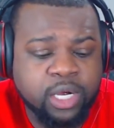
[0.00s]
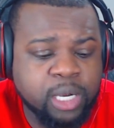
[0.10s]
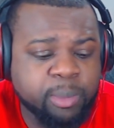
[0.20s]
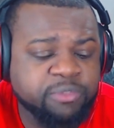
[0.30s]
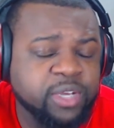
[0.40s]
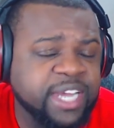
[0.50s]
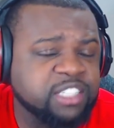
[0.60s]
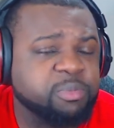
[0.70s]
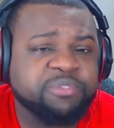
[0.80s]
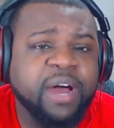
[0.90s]
Um, if you guys
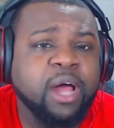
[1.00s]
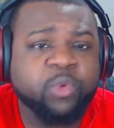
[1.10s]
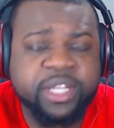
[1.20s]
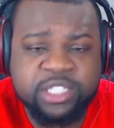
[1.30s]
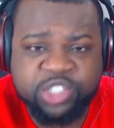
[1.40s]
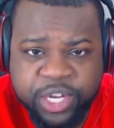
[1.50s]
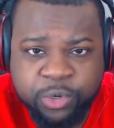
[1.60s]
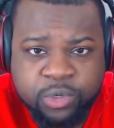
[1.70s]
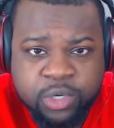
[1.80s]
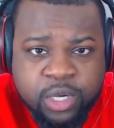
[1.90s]
have been following the
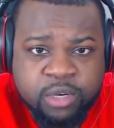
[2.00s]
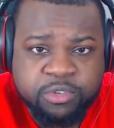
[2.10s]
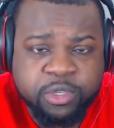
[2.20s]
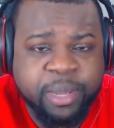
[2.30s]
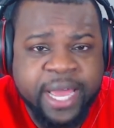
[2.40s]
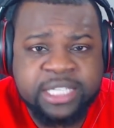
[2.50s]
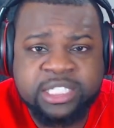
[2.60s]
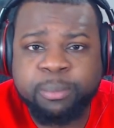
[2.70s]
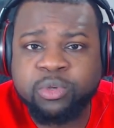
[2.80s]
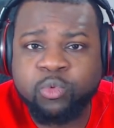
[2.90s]
channel for the past
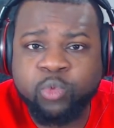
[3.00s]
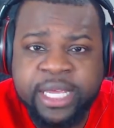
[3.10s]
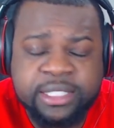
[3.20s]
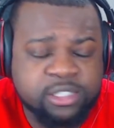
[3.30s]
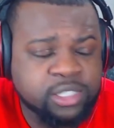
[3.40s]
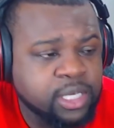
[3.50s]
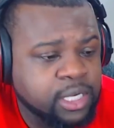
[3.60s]
couple of weeks,